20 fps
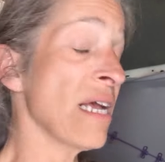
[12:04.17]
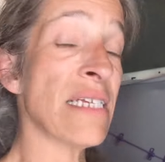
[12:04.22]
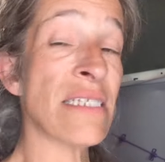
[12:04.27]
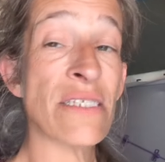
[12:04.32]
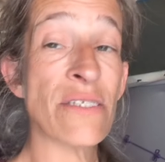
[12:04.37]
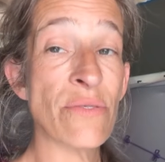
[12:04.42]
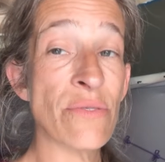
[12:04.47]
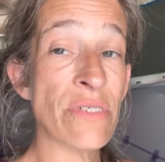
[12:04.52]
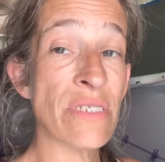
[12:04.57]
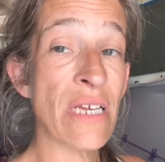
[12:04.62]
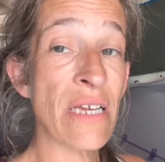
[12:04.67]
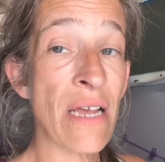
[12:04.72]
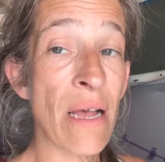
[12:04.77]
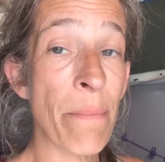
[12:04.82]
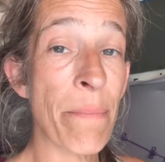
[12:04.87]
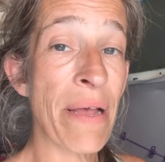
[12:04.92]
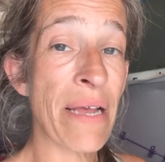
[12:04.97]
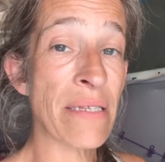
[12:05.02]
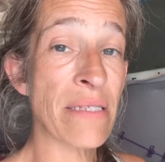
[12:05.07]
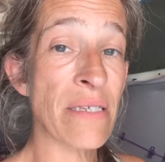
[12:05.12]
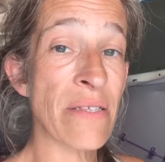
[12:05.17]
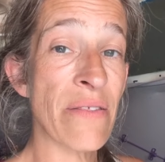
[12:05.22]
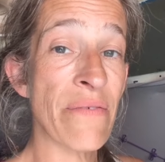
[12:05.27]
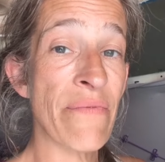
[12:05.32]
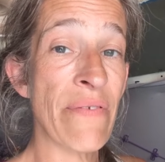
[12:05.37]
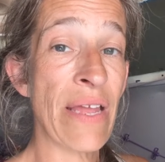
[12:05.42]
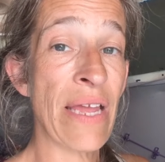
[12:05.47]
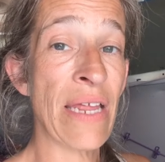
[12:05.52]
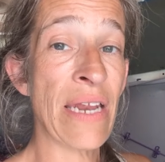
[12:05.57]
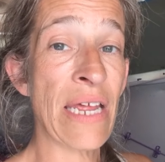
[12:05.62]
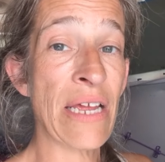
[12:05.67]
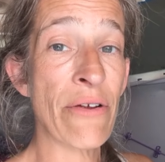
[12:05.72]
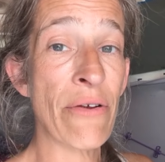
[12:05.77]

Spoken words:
As soon as I got back to the van, I